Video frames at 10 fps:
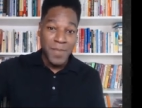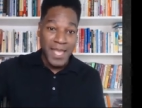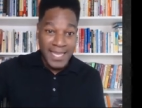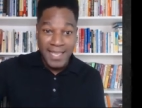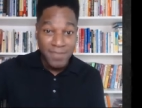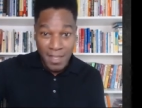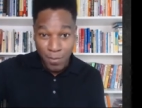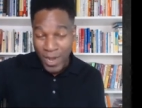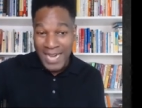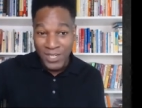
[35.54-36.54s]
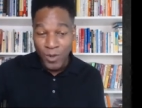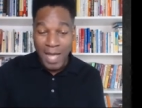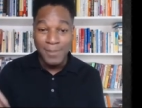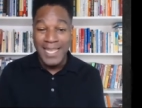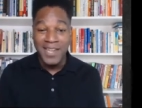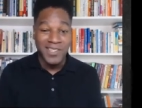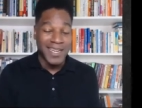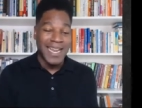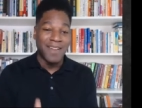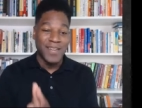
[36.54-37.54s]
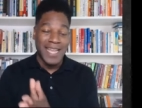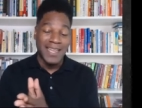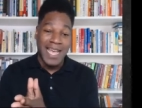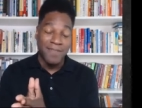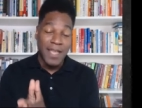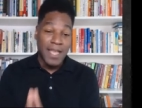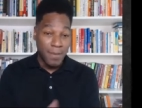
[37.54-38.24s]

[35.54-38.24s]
and give them practical application in everyday life.